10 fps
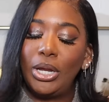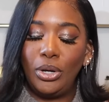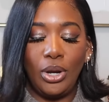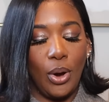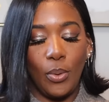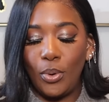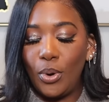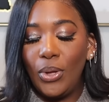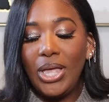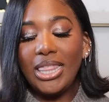No,
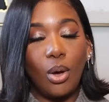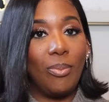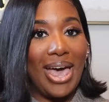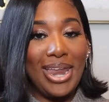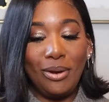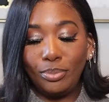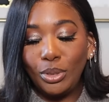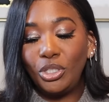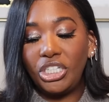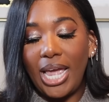girl. So Bad and
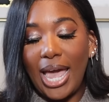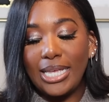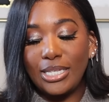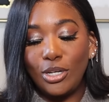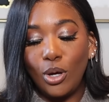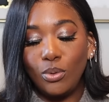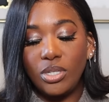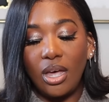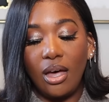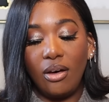Bougie has
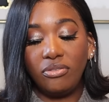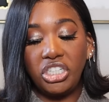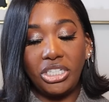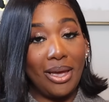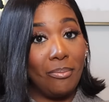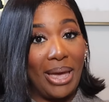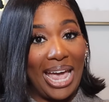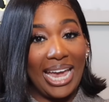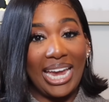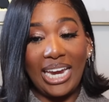notes of
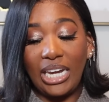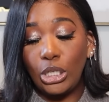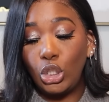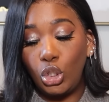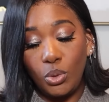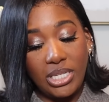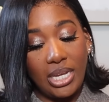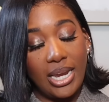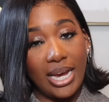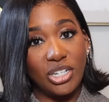champagne, juicy
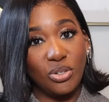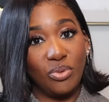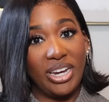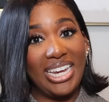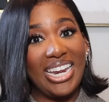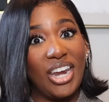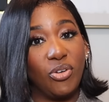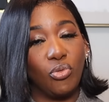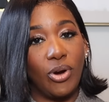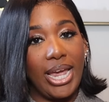nectarine,
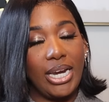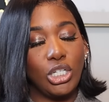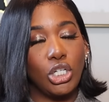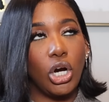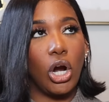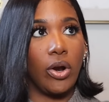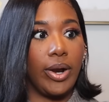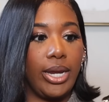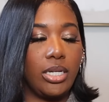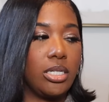and red
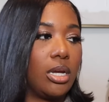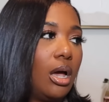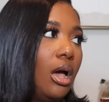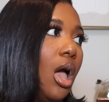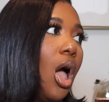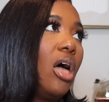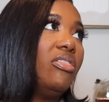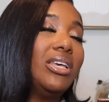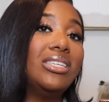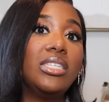currant.
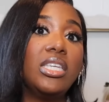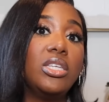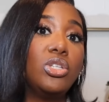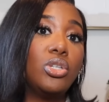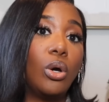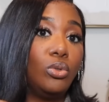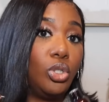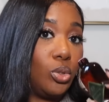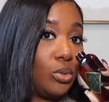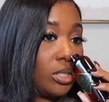This is so
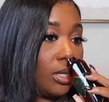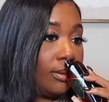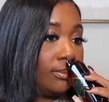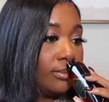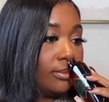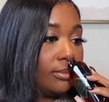juicy.